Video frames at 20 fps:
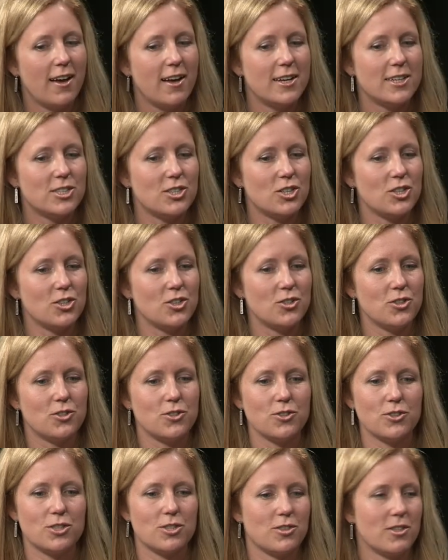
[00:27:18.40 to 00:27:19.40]

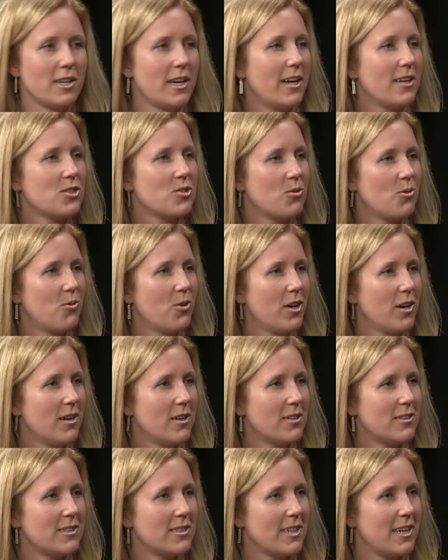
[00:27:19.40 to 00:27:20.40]
to to the natural
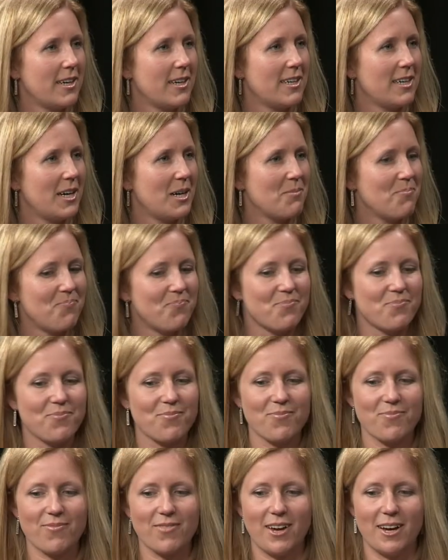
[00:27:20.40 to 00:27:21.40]
world, and um,
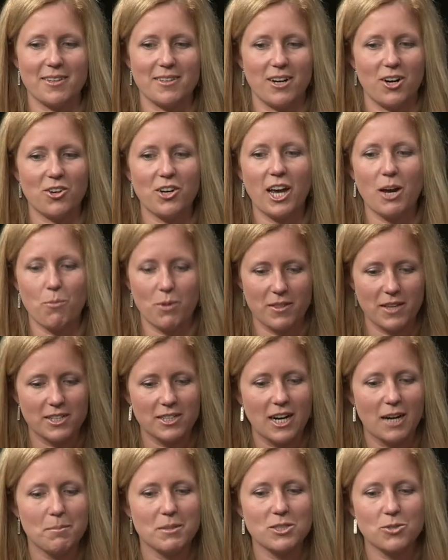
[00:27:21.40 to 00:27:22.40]
I thought, okay, when the
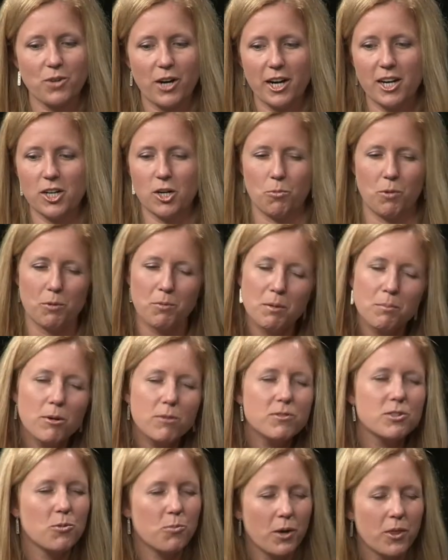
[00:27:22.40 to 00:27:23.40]
time is right, you know, when we
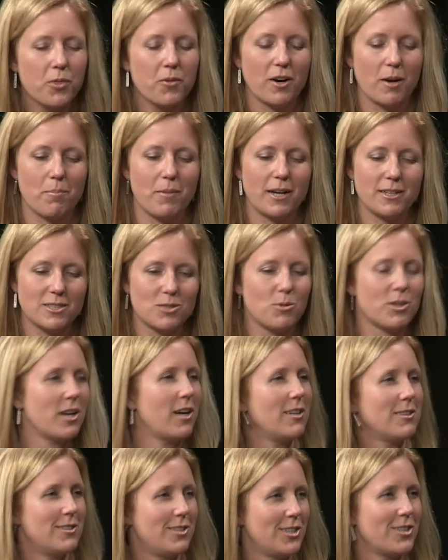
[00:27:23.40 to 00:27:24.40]
move to Winthrop, that's what
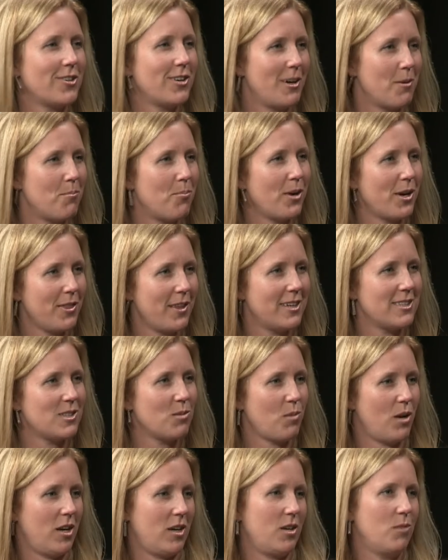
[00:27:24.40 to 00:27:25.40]
I'll do. I'll bring that
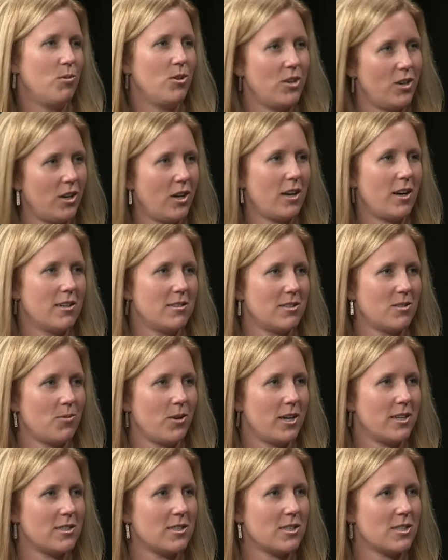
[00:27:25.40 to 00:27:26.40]
to my community as a
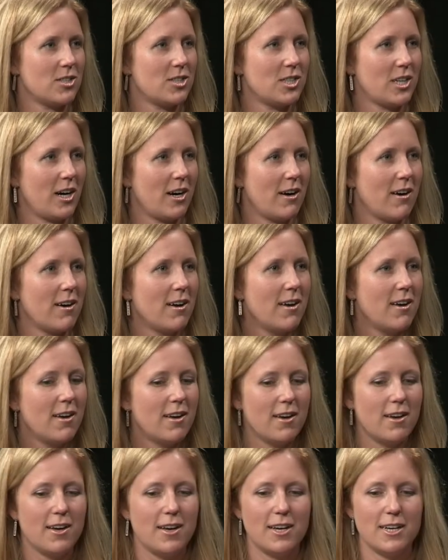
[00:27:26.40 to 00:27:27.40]
way to share,
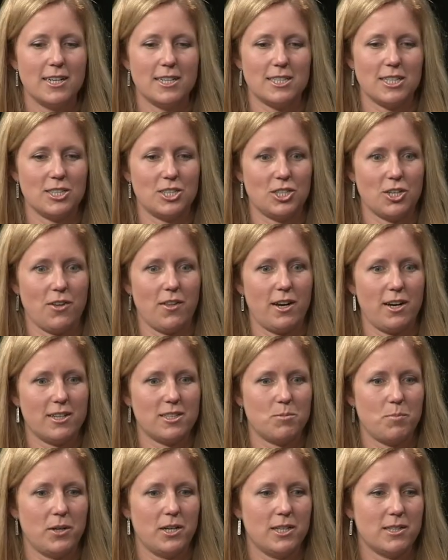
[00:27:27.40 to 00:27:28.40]
to share that
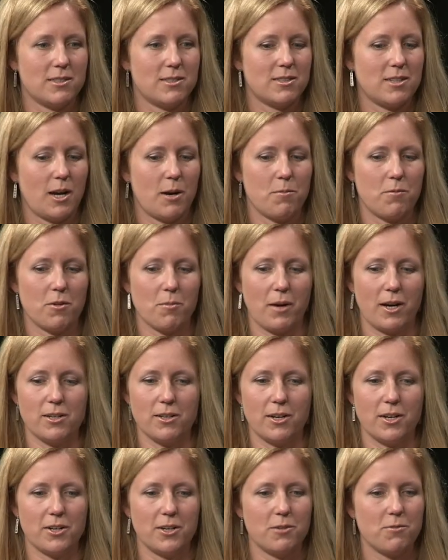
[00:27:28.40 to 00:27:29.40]
experience uh, for my
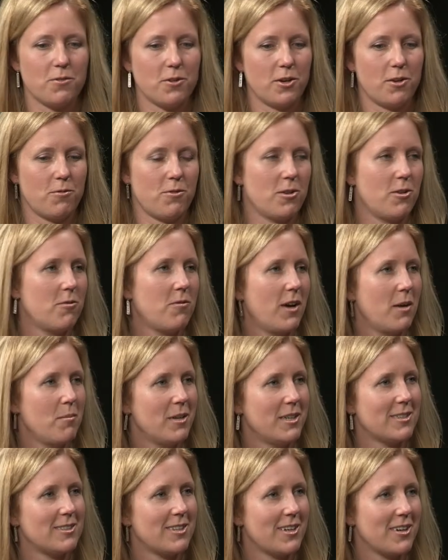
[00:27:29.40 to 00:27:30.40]
daughter and for, for the
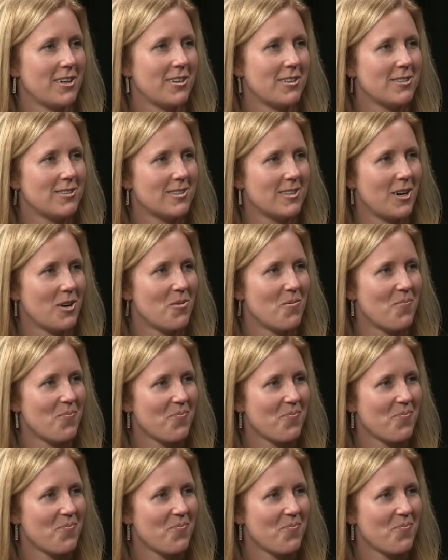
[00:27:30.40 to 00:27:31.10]
families here. So, so,